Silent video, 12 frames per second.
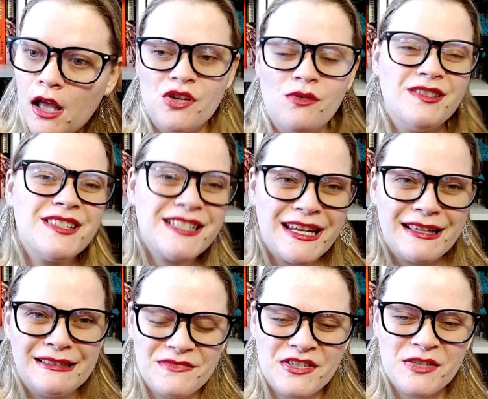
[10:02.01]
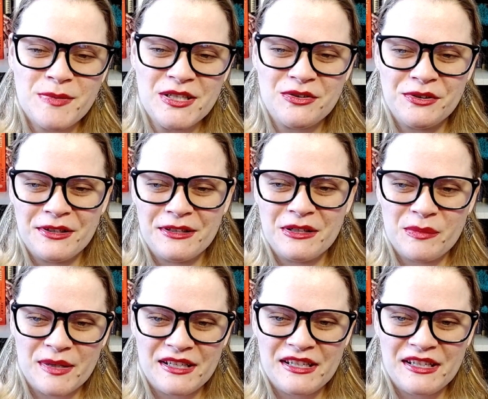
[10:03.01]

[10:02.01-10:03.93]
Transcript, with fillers: So I'll just kind of speed through it a little bit